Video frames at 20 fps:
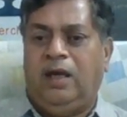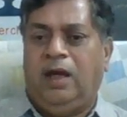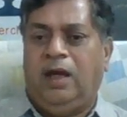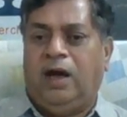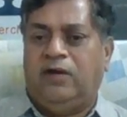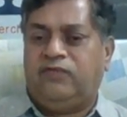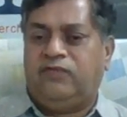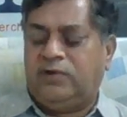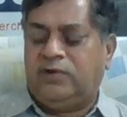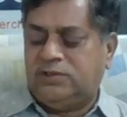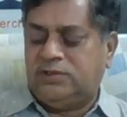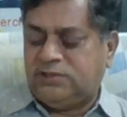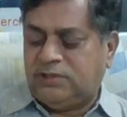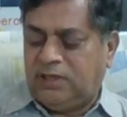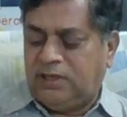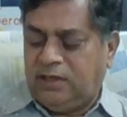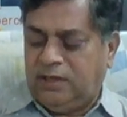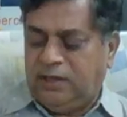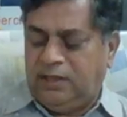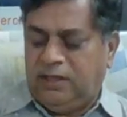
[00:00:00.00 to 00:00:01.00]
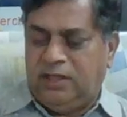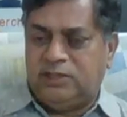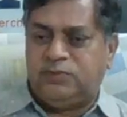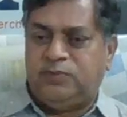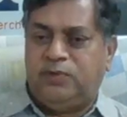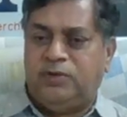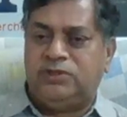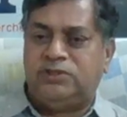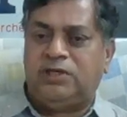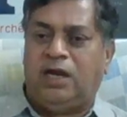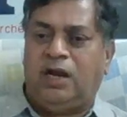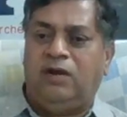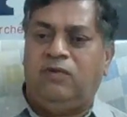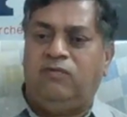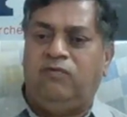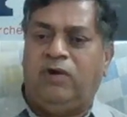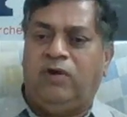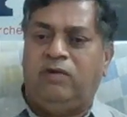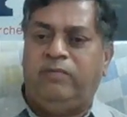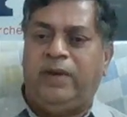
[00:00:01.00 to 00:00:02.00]
Of course, in this
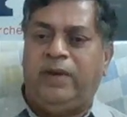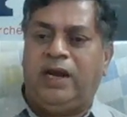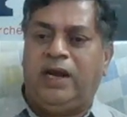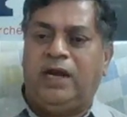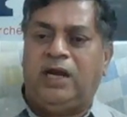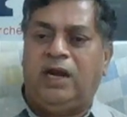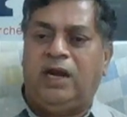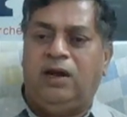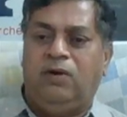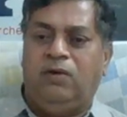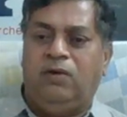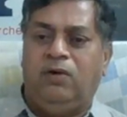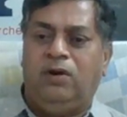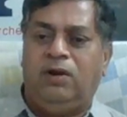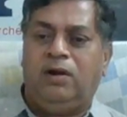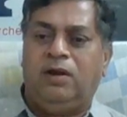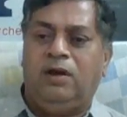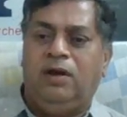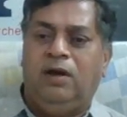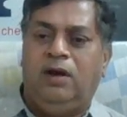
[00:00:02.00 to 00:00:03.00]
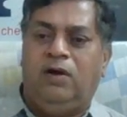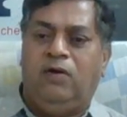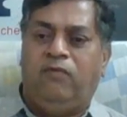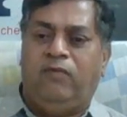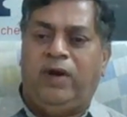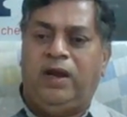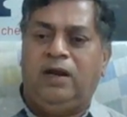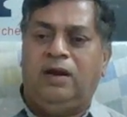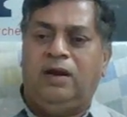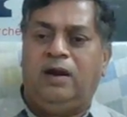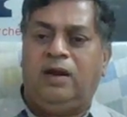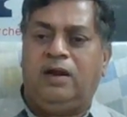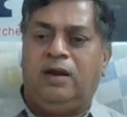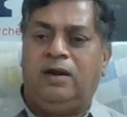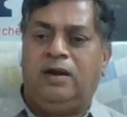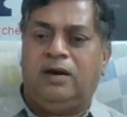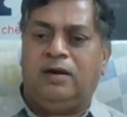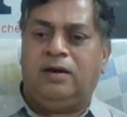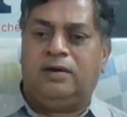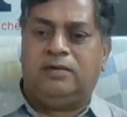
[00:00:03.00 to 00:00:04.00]
position, one may get a doubt, why not
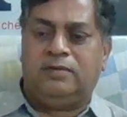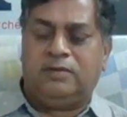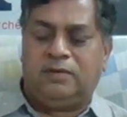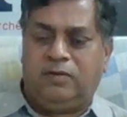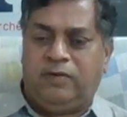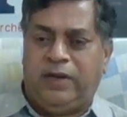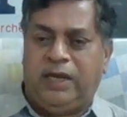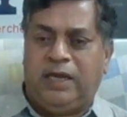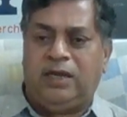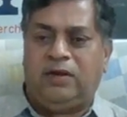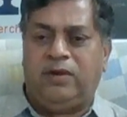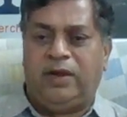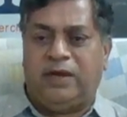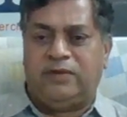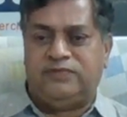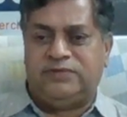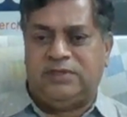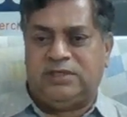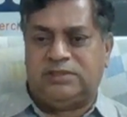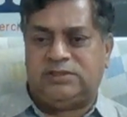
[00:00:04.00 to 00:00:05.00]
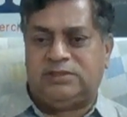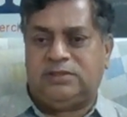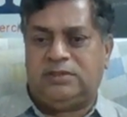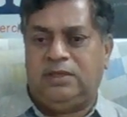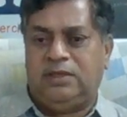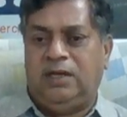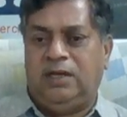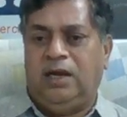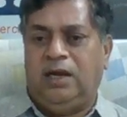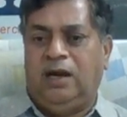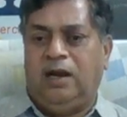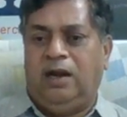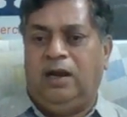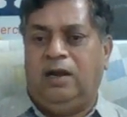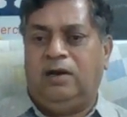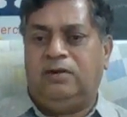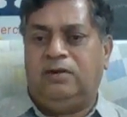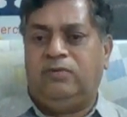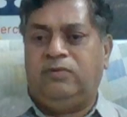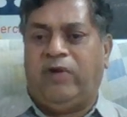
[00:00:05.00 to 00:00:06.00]
Queen to F6?
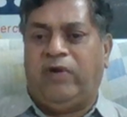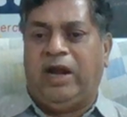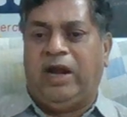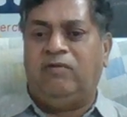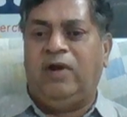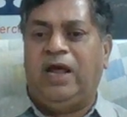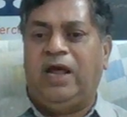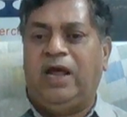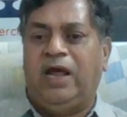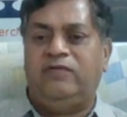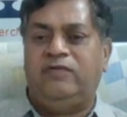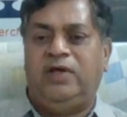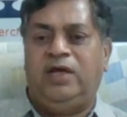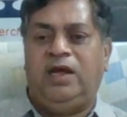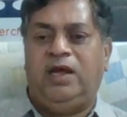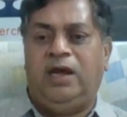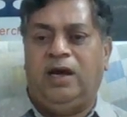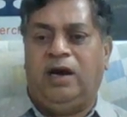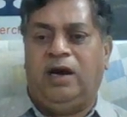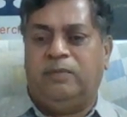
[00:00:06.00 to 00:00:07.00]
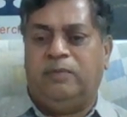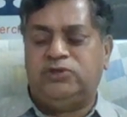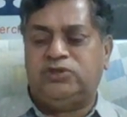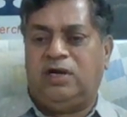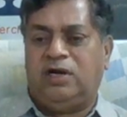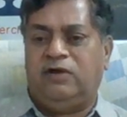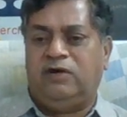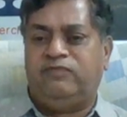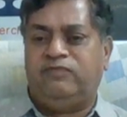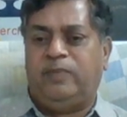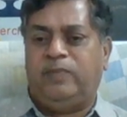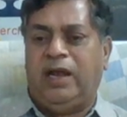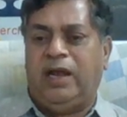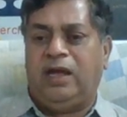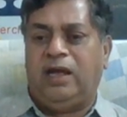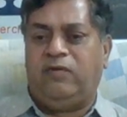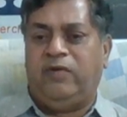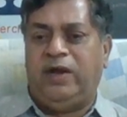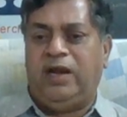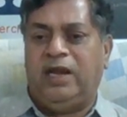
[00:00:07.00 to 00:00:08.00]
Now White will have the option of
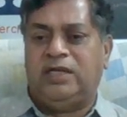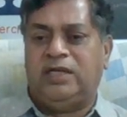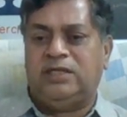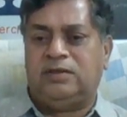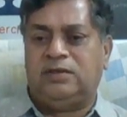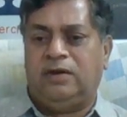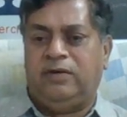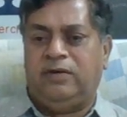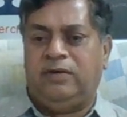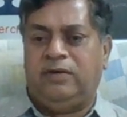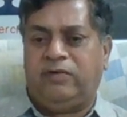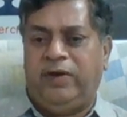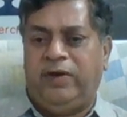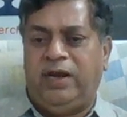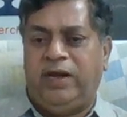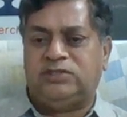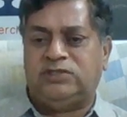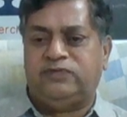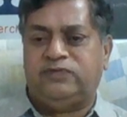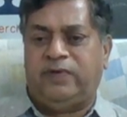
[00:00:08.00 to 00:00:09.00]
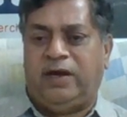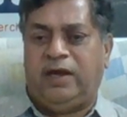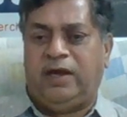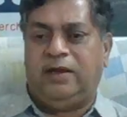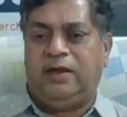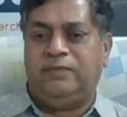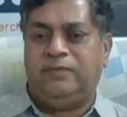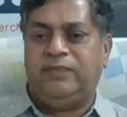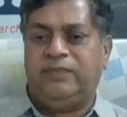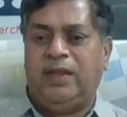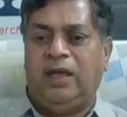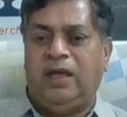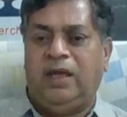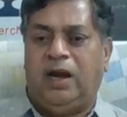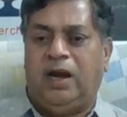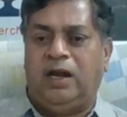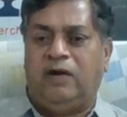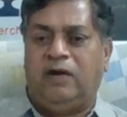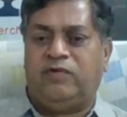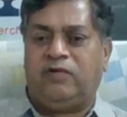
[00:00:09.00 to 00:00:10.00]
playing Queen H5,
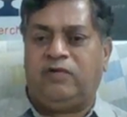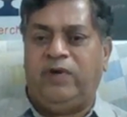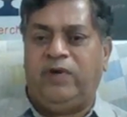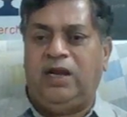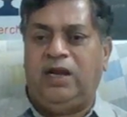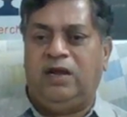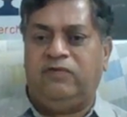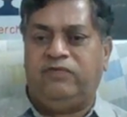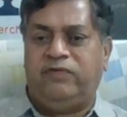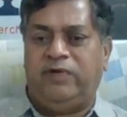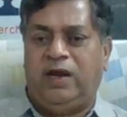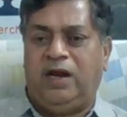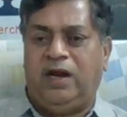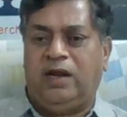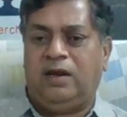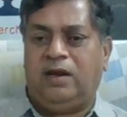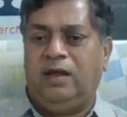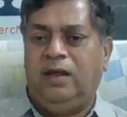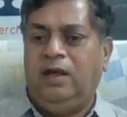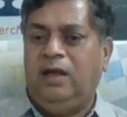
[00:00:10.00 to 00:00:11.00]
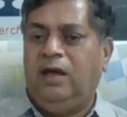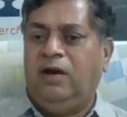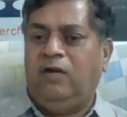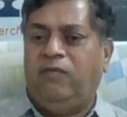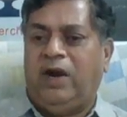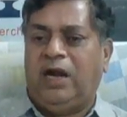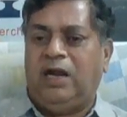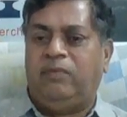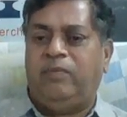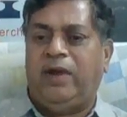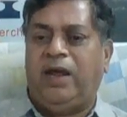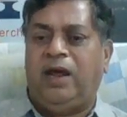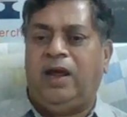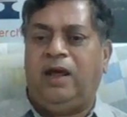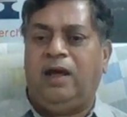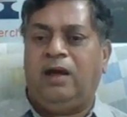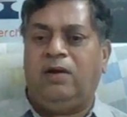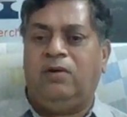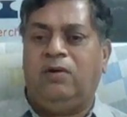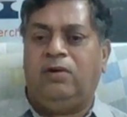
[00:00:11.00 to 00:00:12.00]
and after Queen F8, White
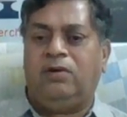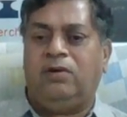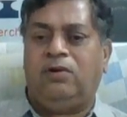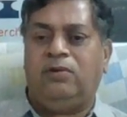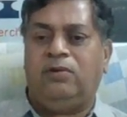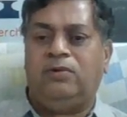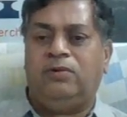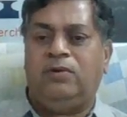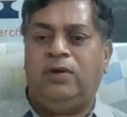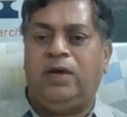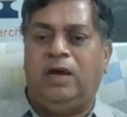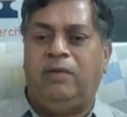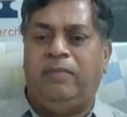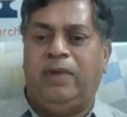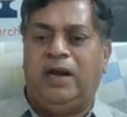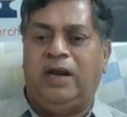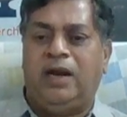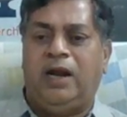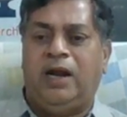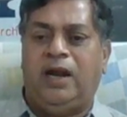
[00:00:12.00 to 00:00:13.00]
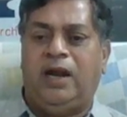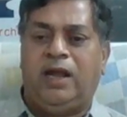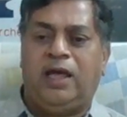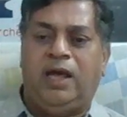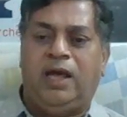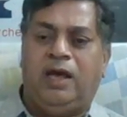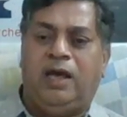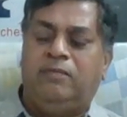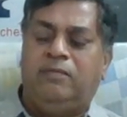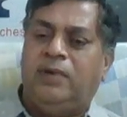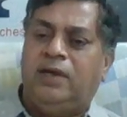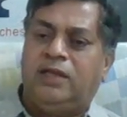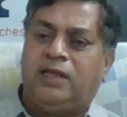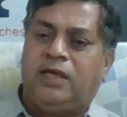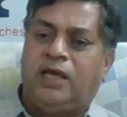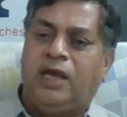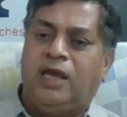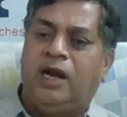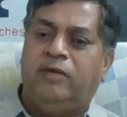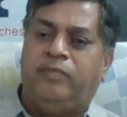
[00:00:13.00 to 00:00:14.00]
may go to a better endgame in
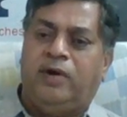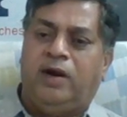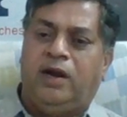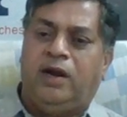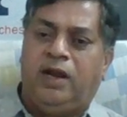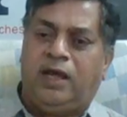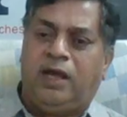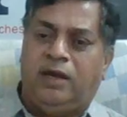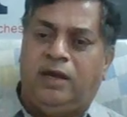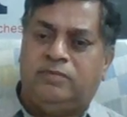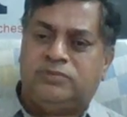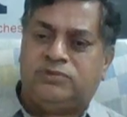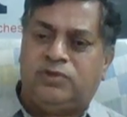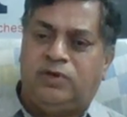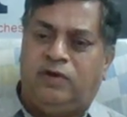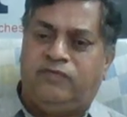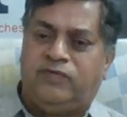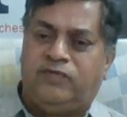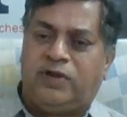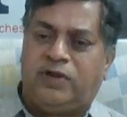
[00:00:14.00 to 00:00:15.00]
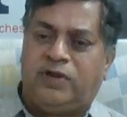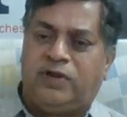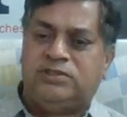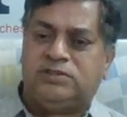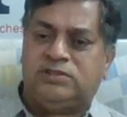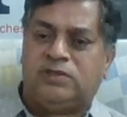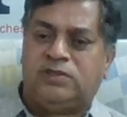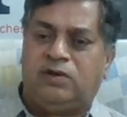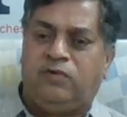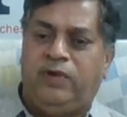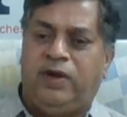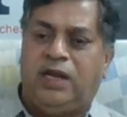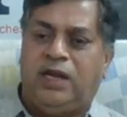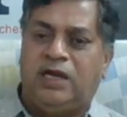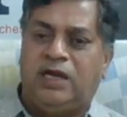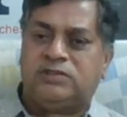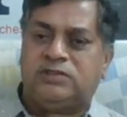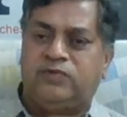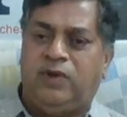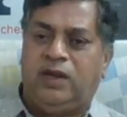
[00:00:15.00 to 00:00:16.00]
King and Pawn endgame. So after King G7, Queen
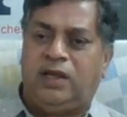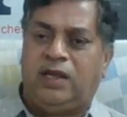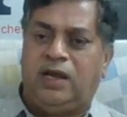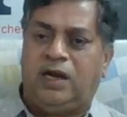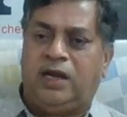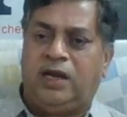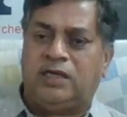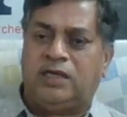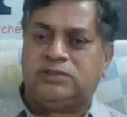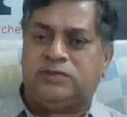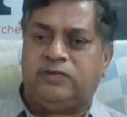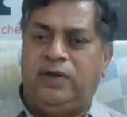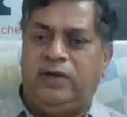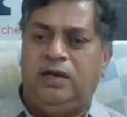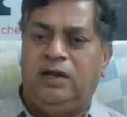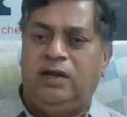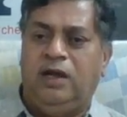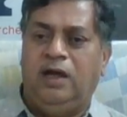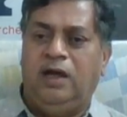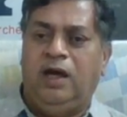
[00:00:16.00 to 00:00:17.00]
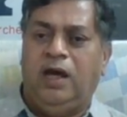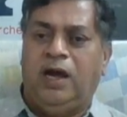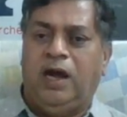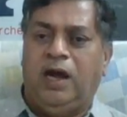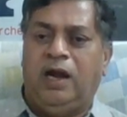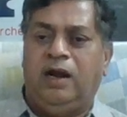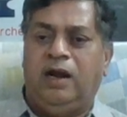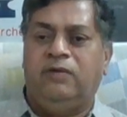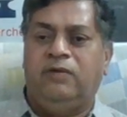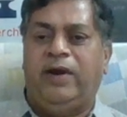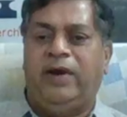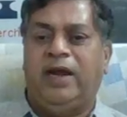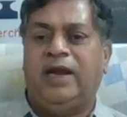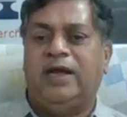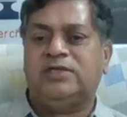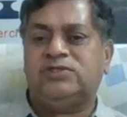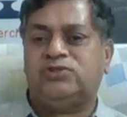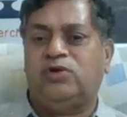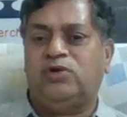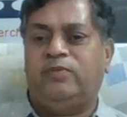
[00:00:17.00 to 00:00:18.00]
takes Queen, King takes Queen, and now White
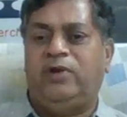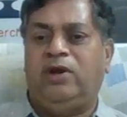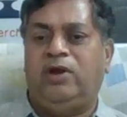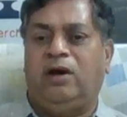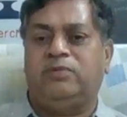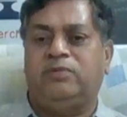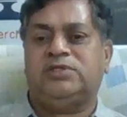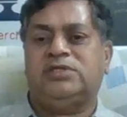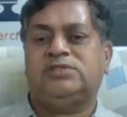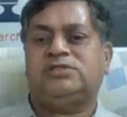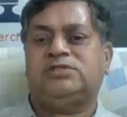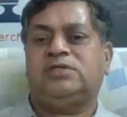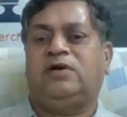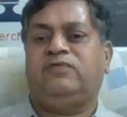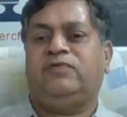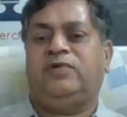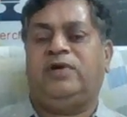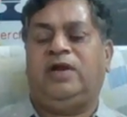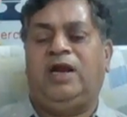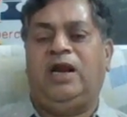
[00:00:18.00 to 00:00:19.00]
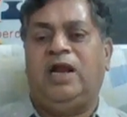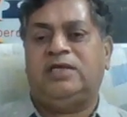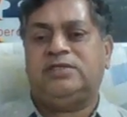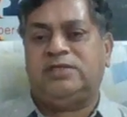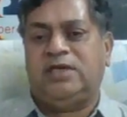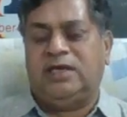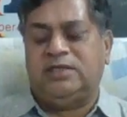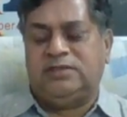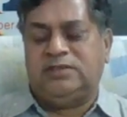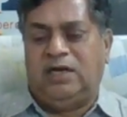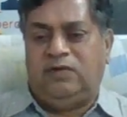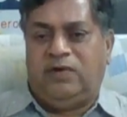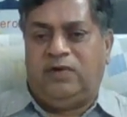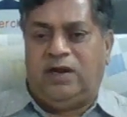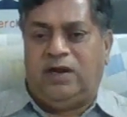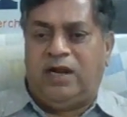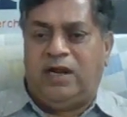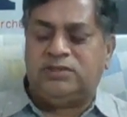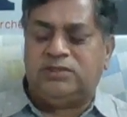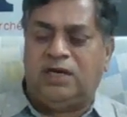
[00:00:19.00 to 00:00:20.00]
has so many options of realizing his
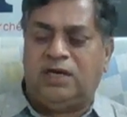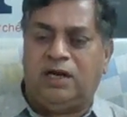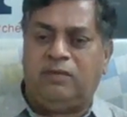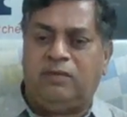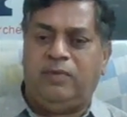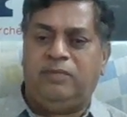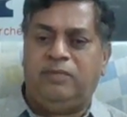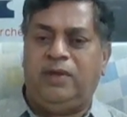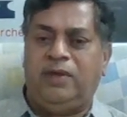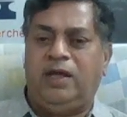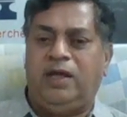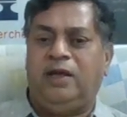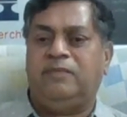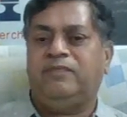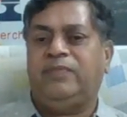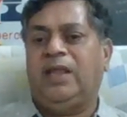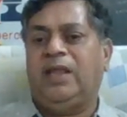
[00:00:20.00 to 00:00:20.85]
advantage, or maybe